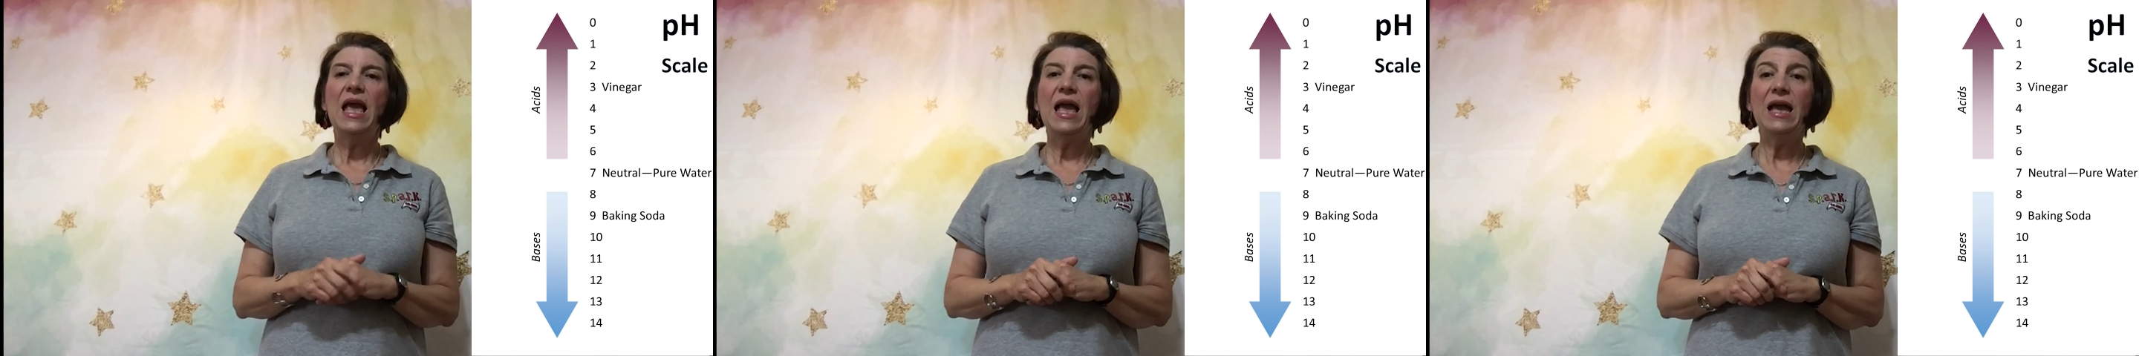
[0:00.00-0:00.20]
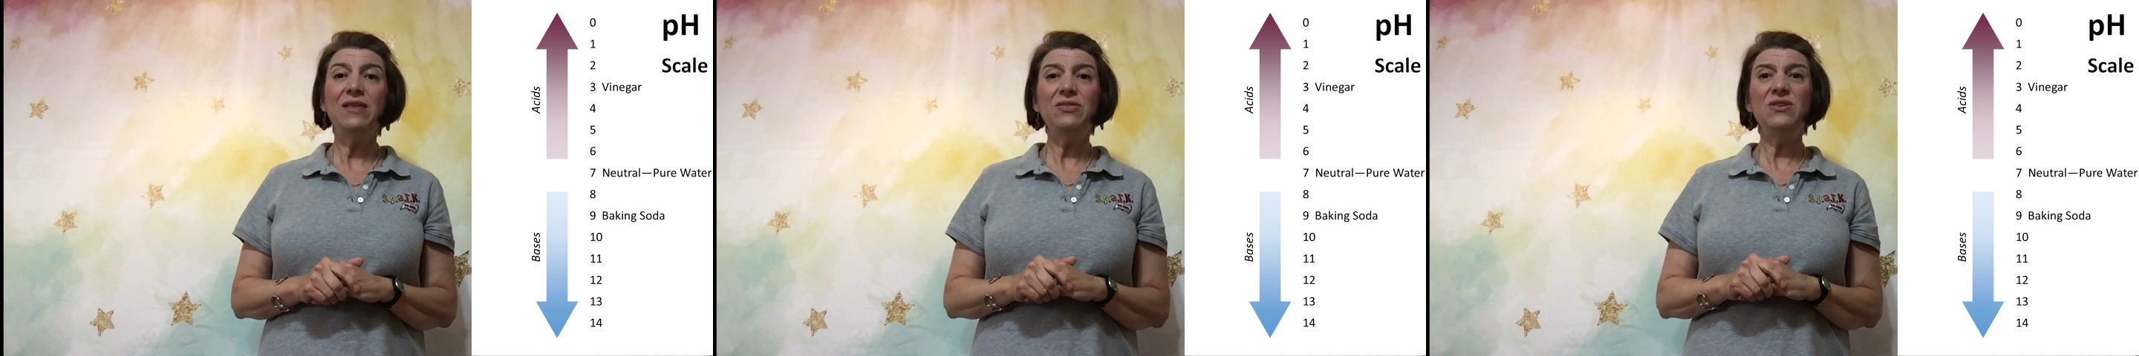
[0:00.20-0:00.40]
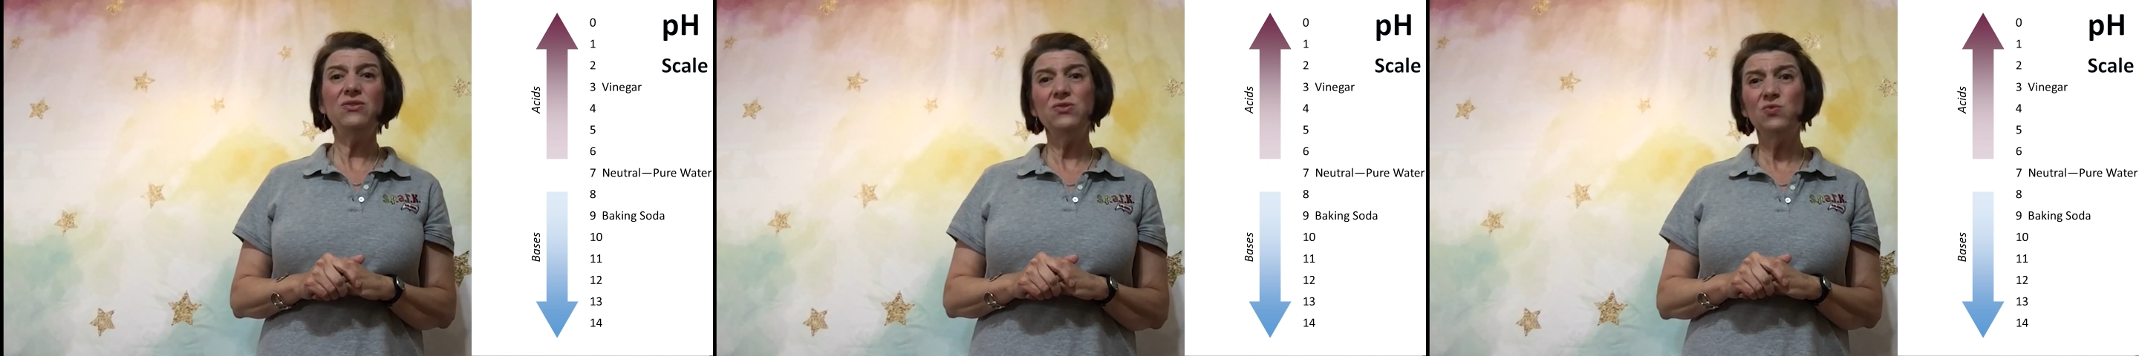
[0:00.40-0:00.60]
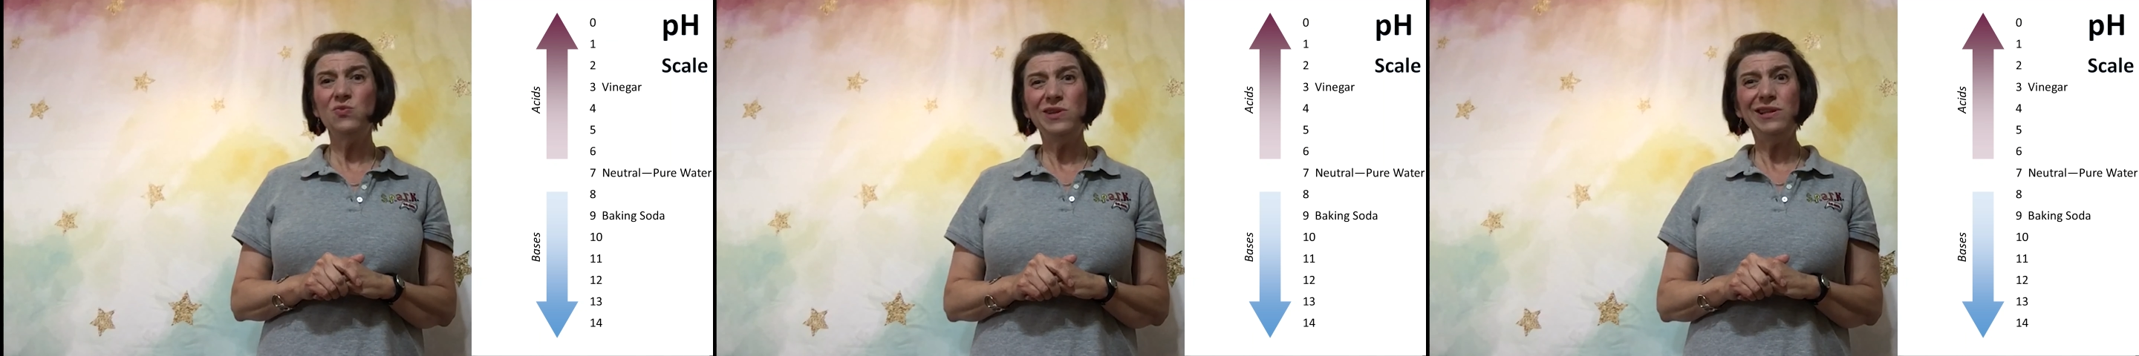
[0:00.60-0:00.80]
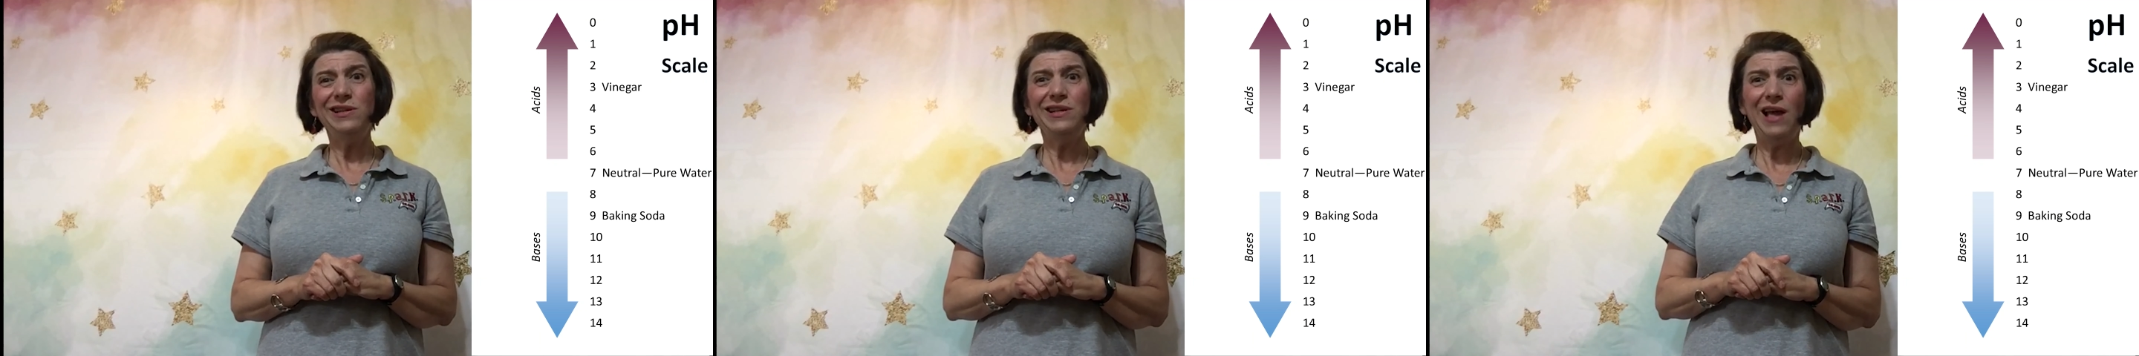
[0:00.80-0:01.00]
and there's
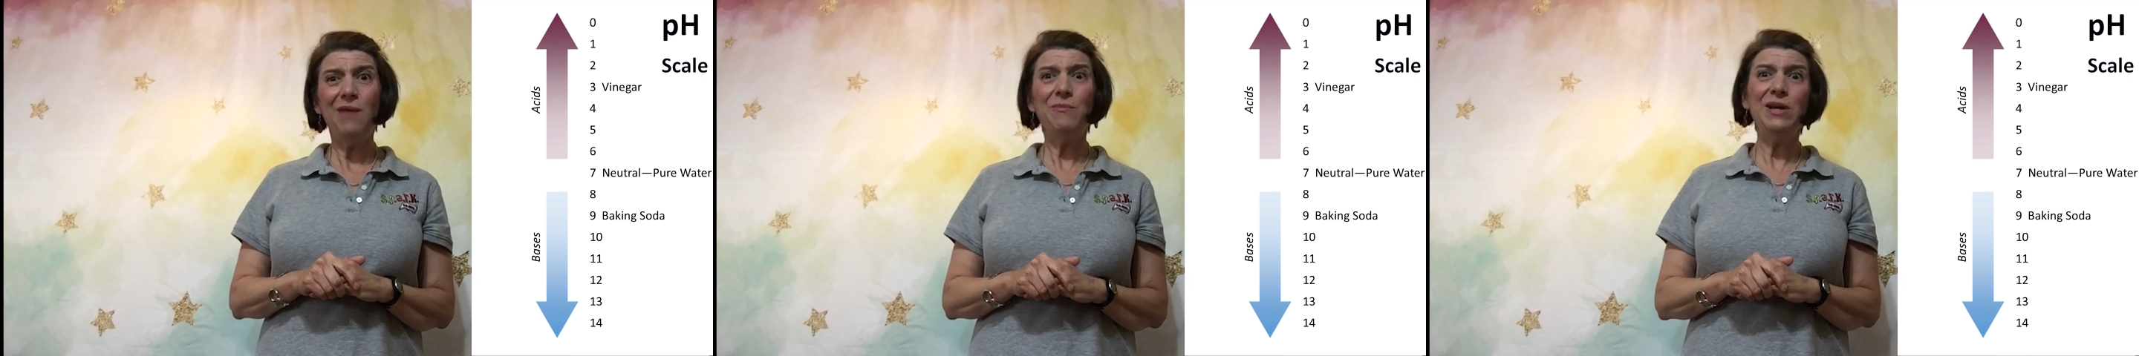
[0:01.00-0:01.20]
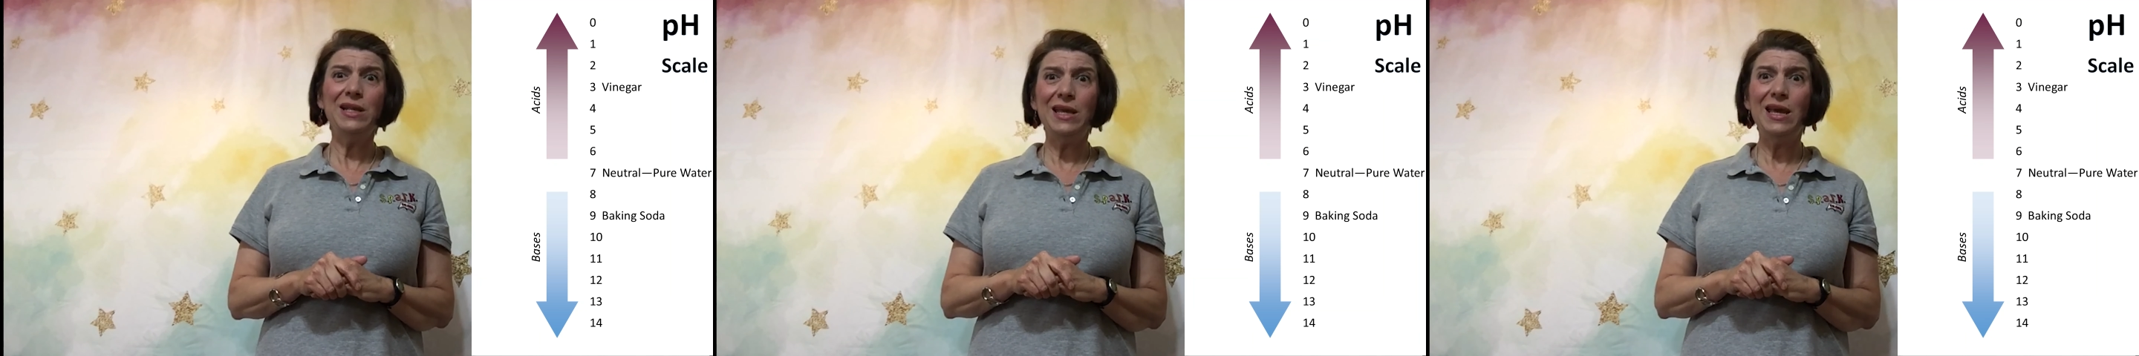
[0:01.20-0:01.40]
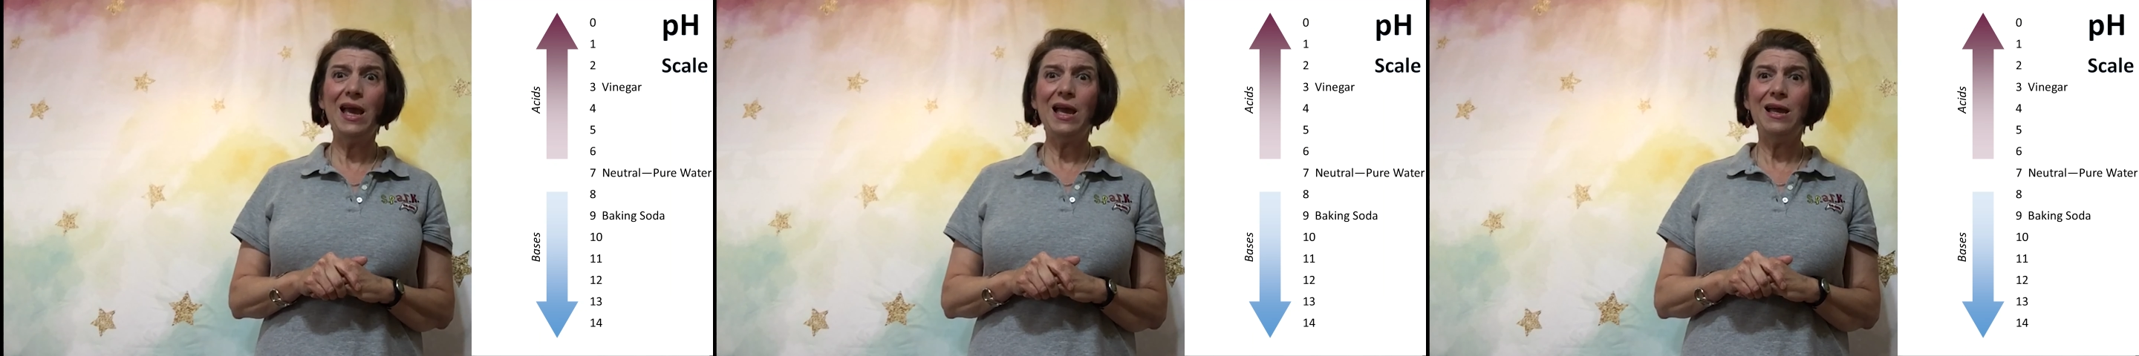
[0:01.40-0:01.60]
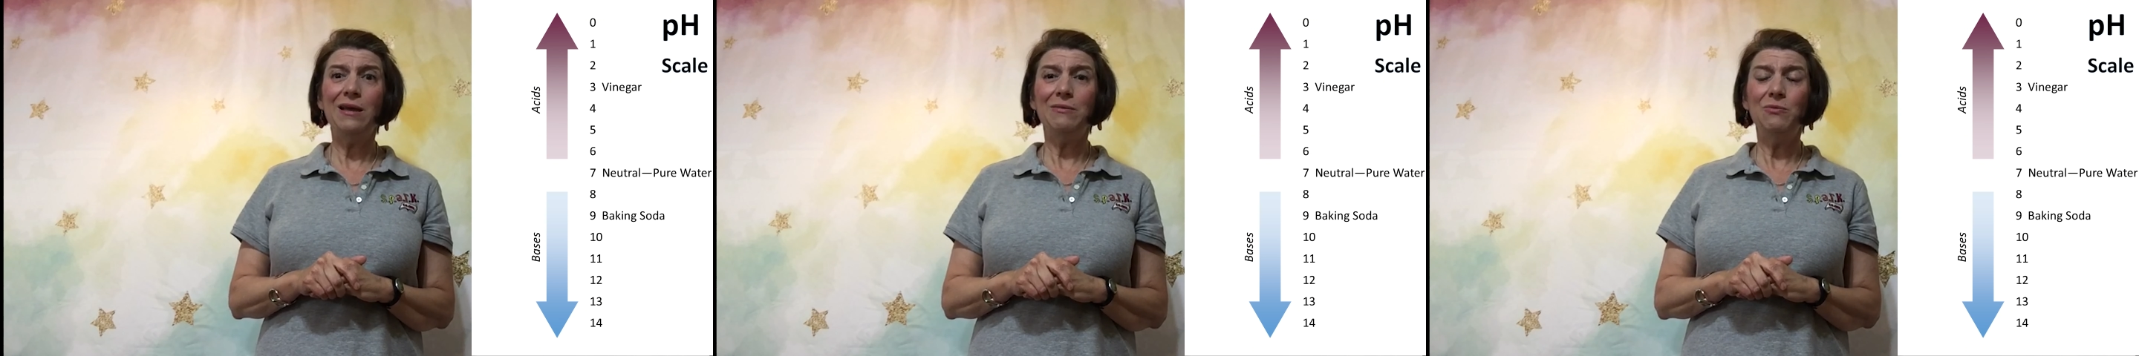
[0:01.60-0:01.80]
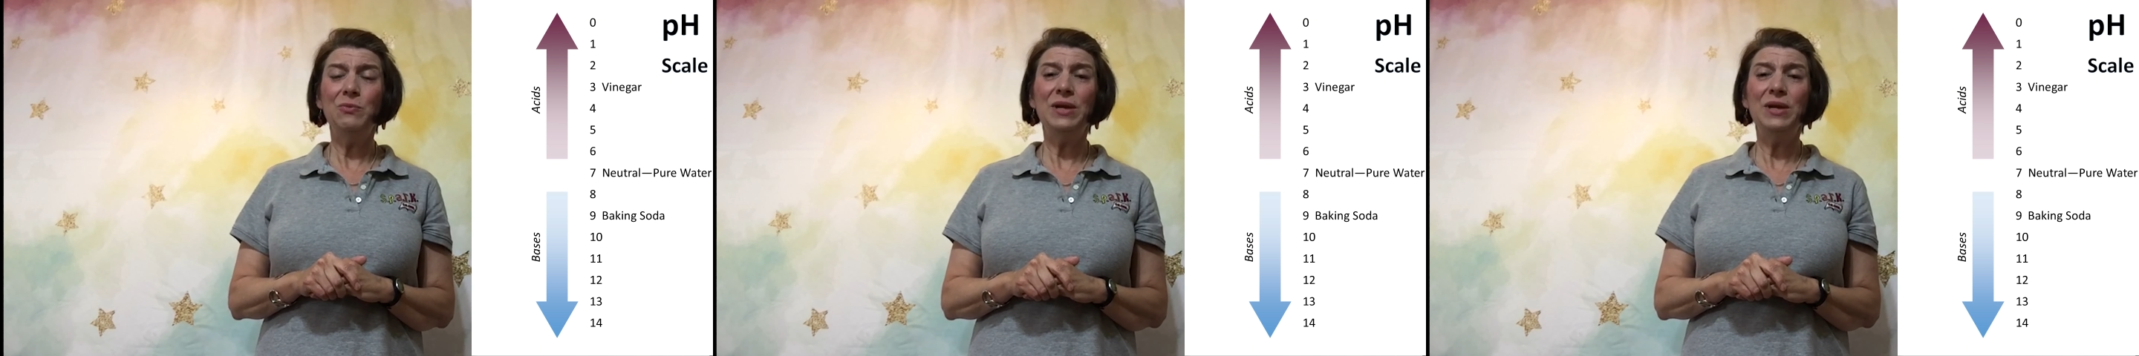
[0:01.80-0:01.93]
really not